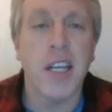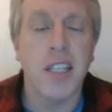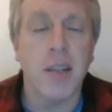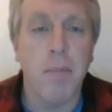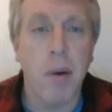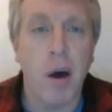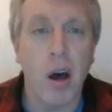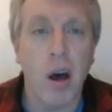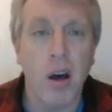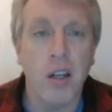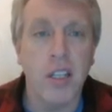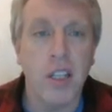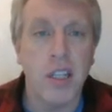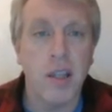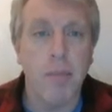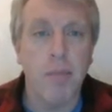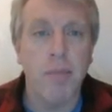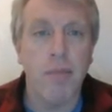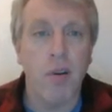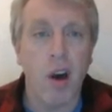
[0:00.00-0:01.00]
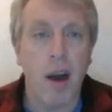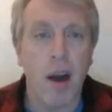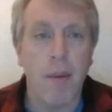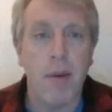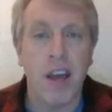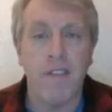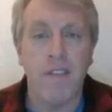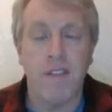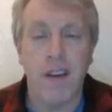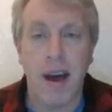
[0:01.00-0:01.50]
are part of the
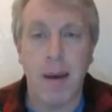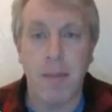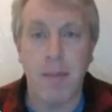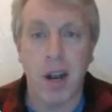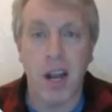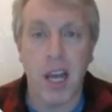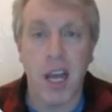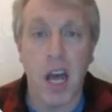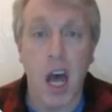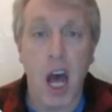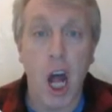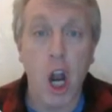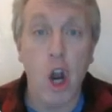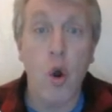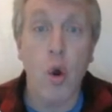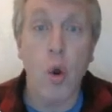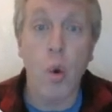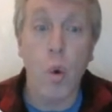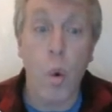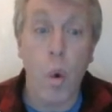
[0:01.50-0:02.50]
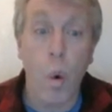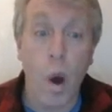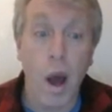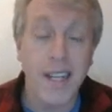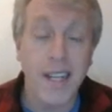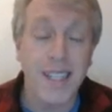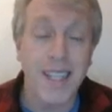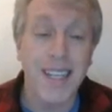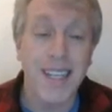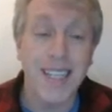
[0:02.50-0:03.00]
primate family and look
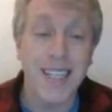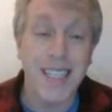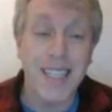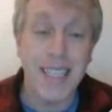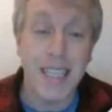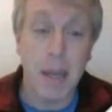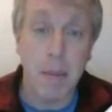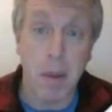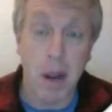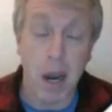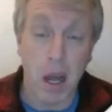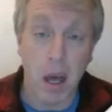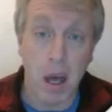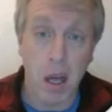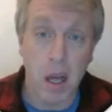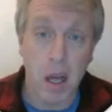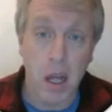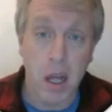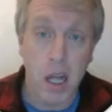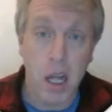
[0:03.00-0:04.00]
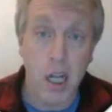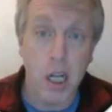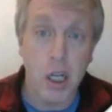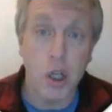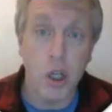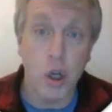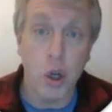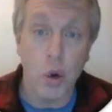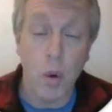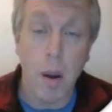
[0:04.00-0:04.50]
quite similar
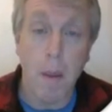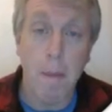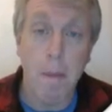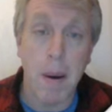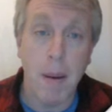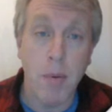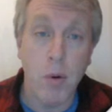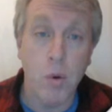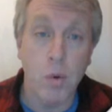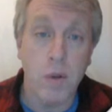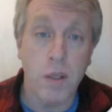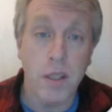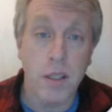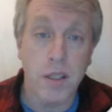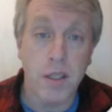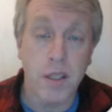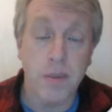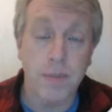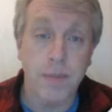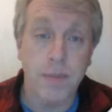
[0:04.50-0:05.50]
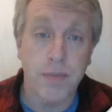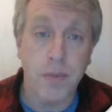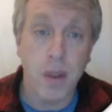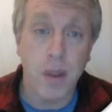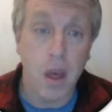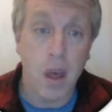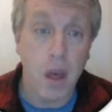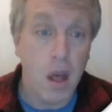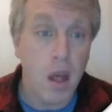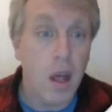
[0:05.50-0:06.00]
to baboons.
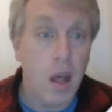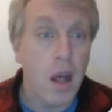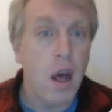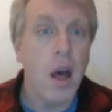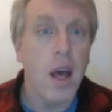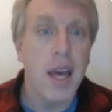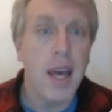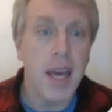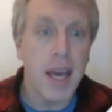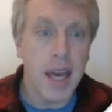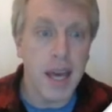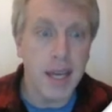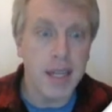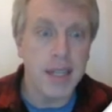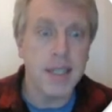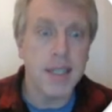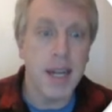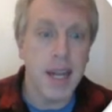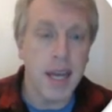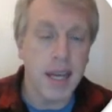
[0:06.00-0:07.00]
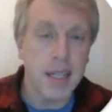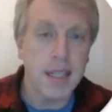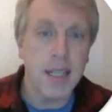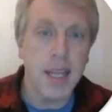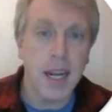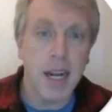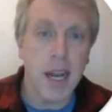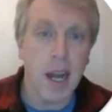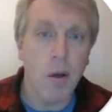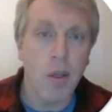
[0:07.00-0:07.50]
Here's the next
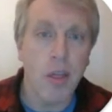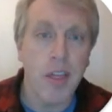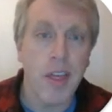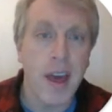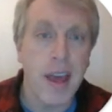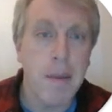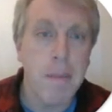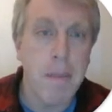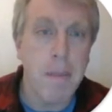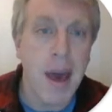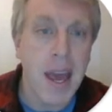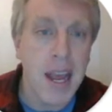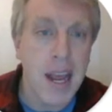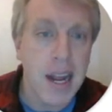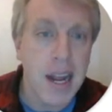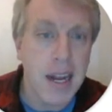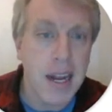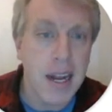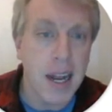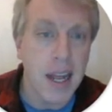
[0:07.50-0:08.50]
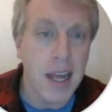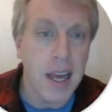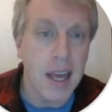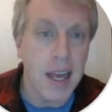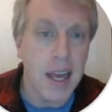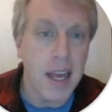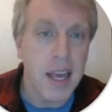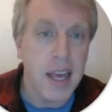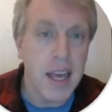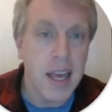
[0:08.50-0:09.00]
thing. They mainly